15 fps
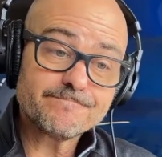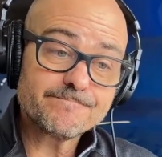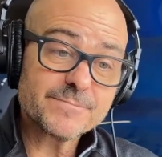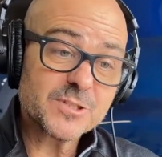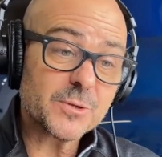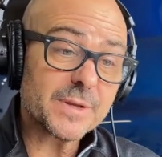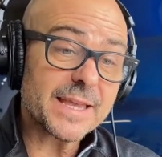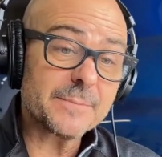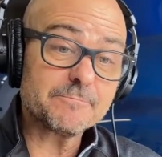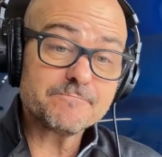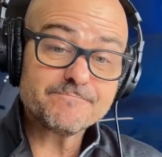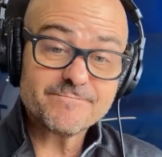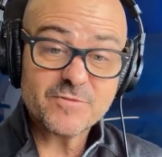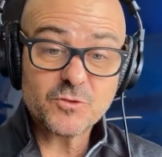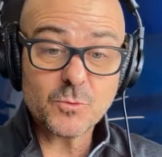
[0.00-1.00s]
So again,
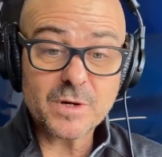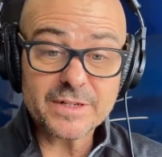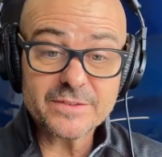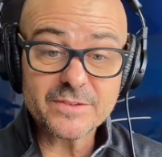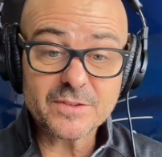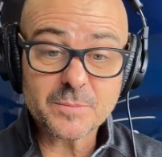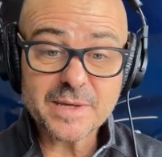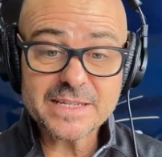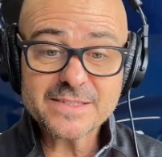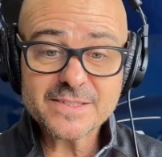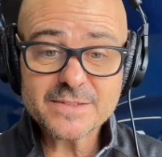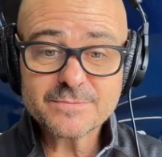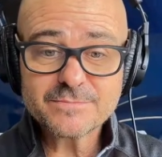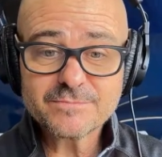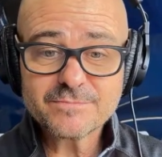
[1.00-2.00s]
if you want it to look best,
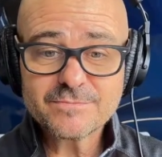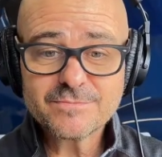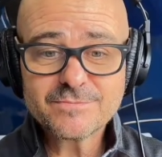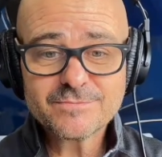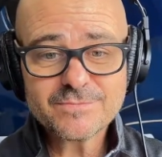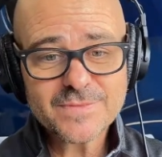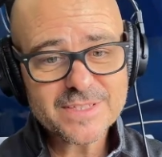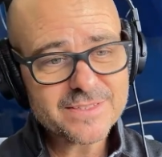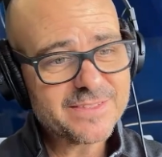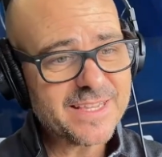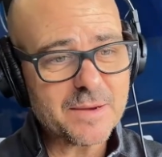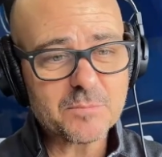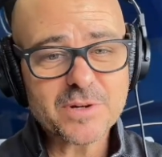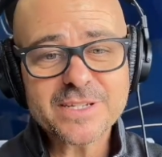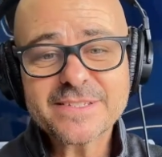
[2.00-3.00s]

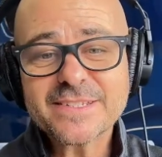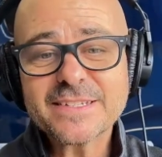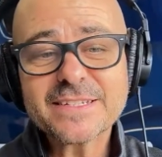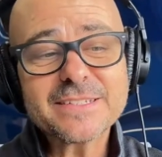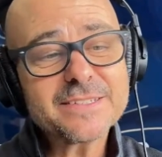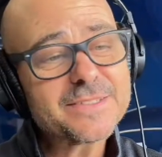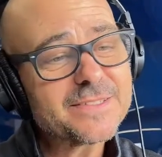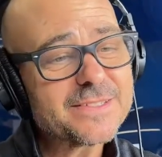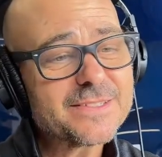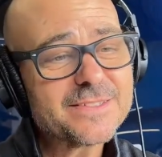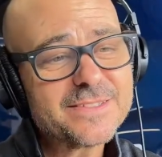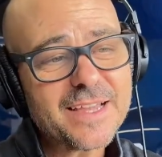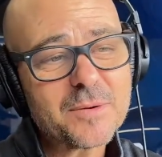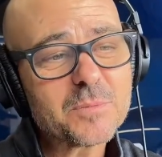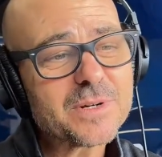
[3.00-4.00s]
Debris it is.
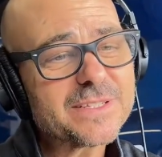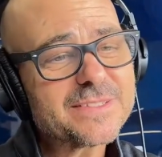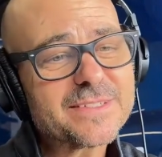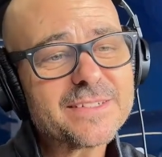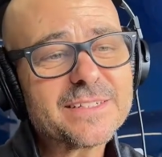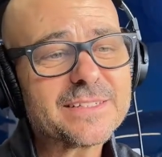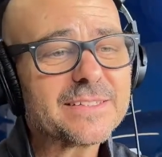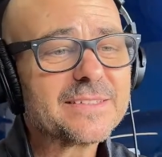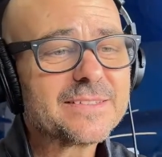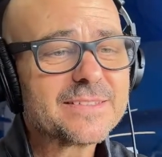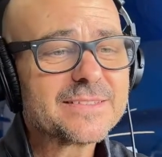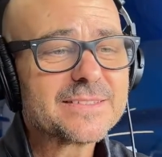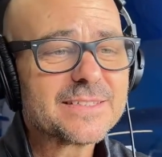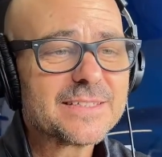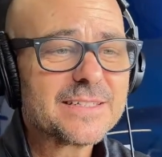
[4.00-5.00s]
Debris it
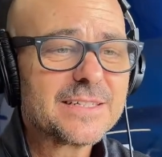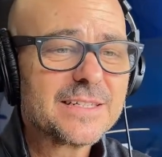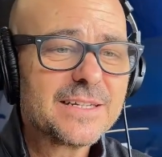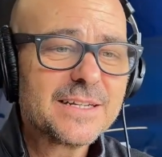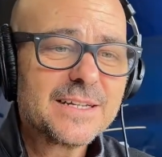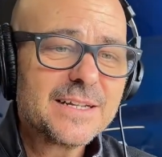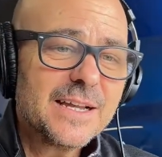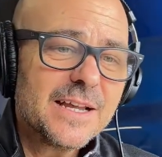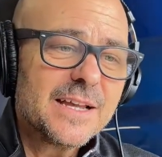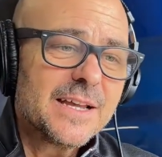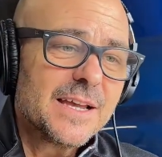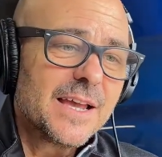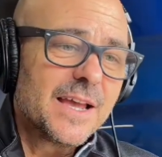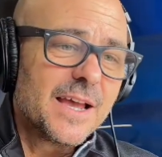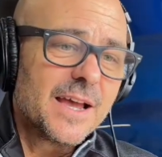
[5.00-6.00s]
is.
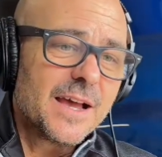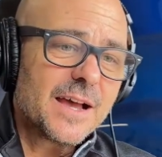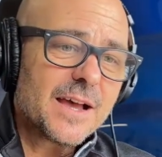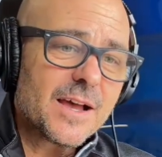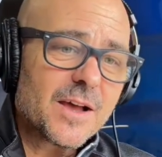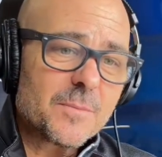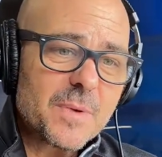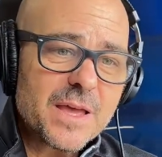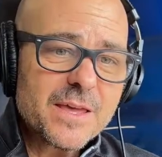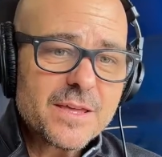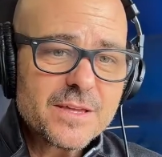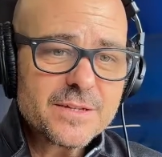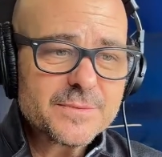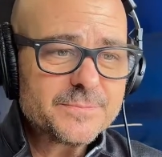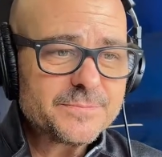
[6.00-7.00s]

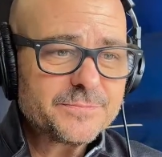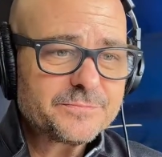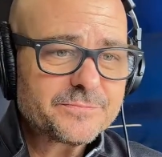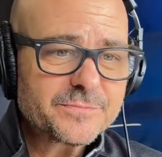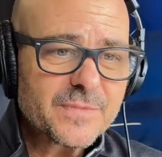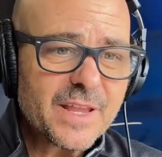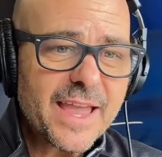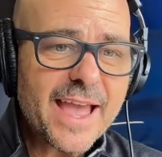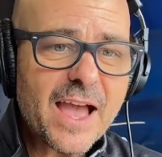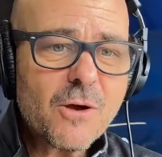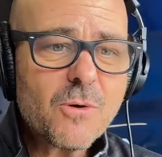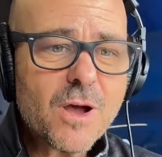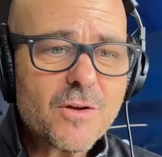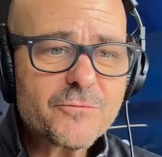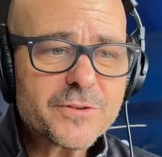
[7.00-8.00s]

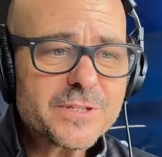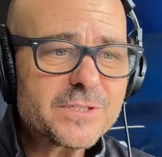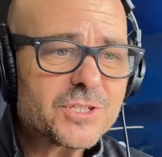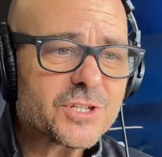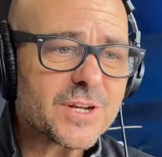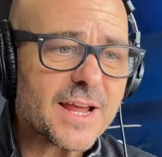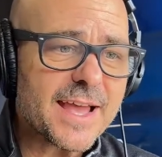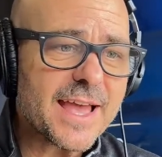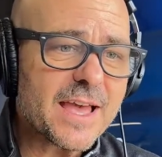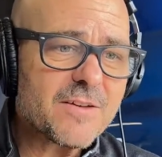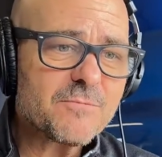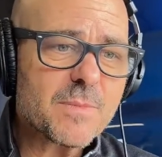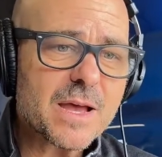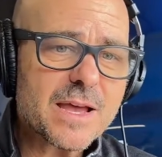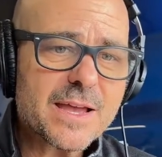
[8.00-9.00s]
How often should I
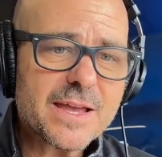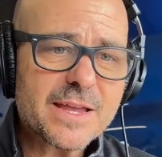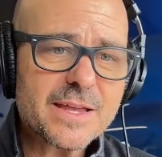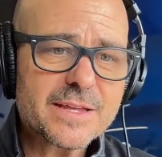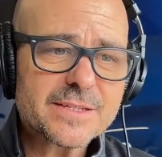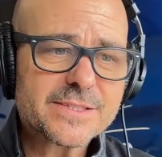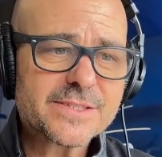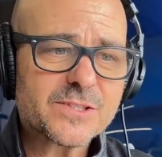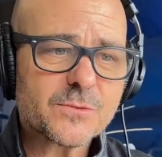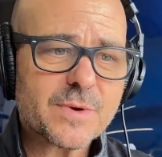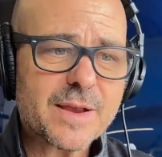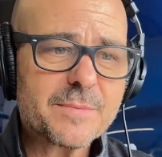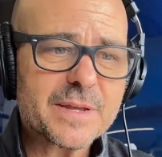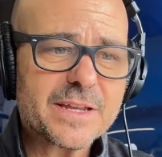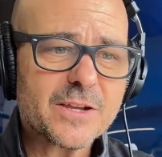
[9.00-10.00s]
have my
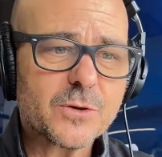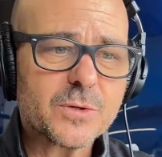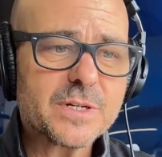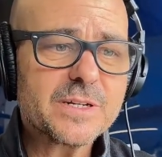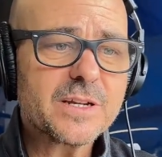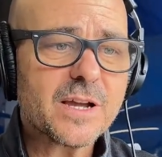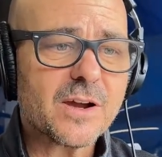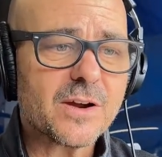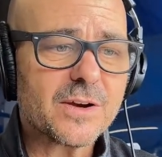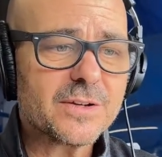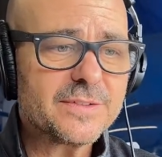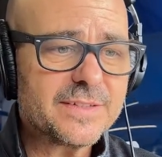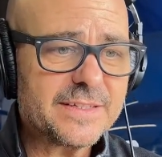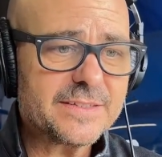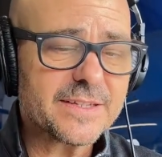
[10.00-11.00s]
ceramic coated car
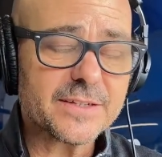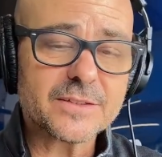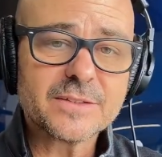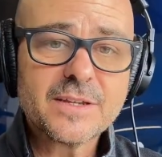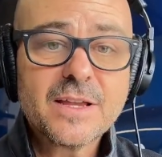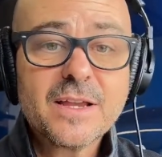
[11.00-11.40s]
detailed?